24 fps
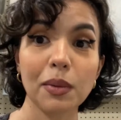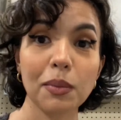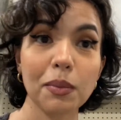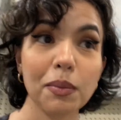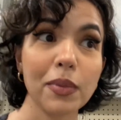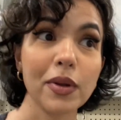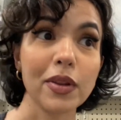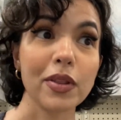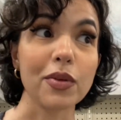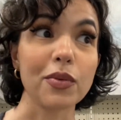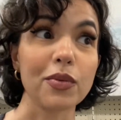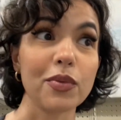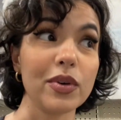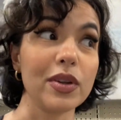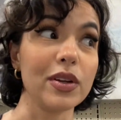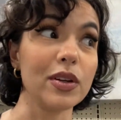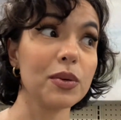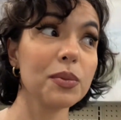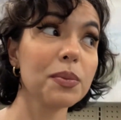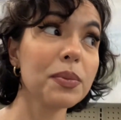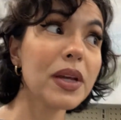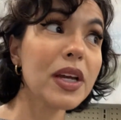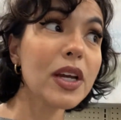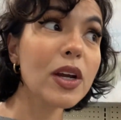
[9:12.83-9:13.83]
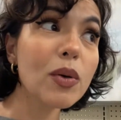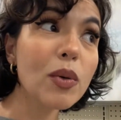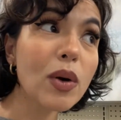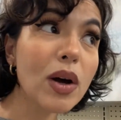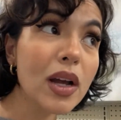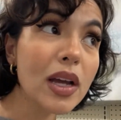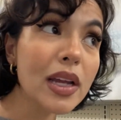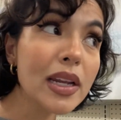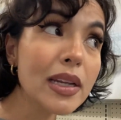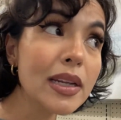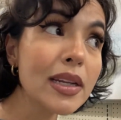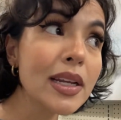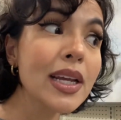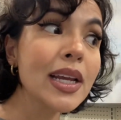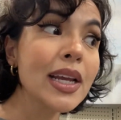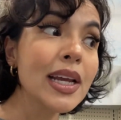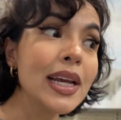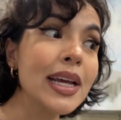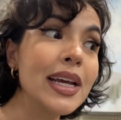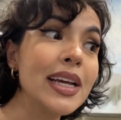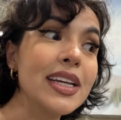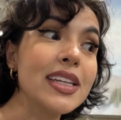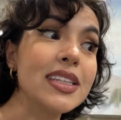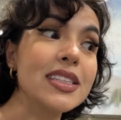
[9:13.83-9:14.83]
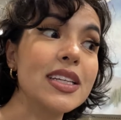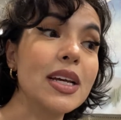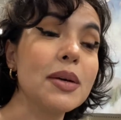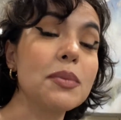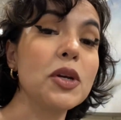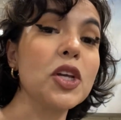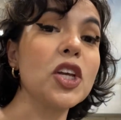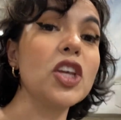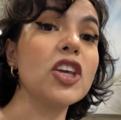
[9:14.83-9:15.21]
But the real big one is I'm a